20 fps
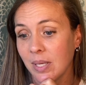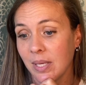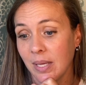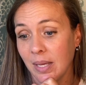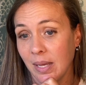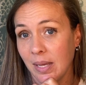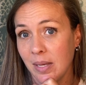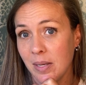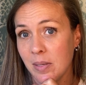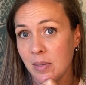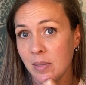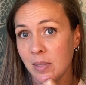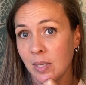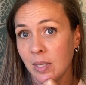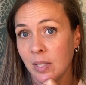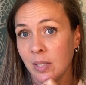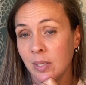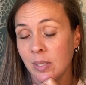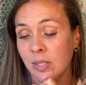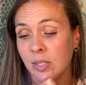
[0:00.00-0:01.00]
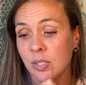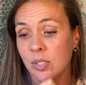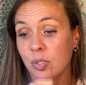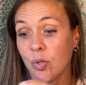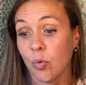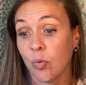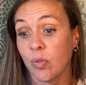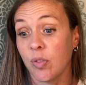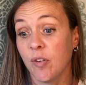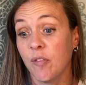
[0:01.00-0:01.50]
Okay.
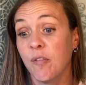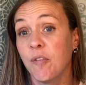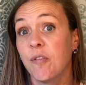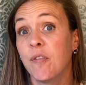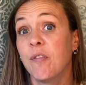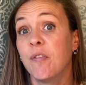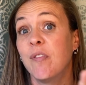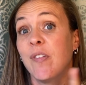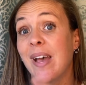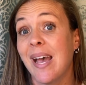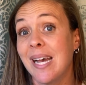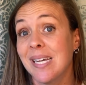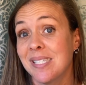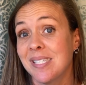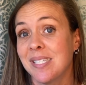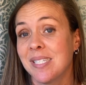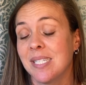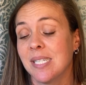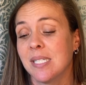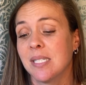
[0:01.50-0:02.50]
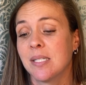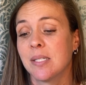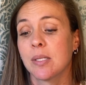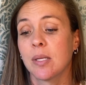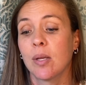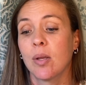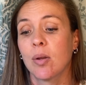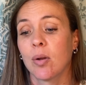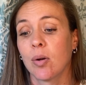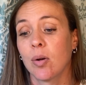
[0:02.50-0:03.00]
So the fastest
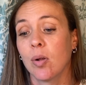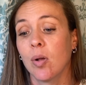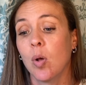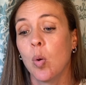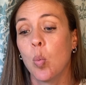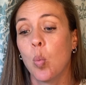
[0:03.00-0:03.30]
girl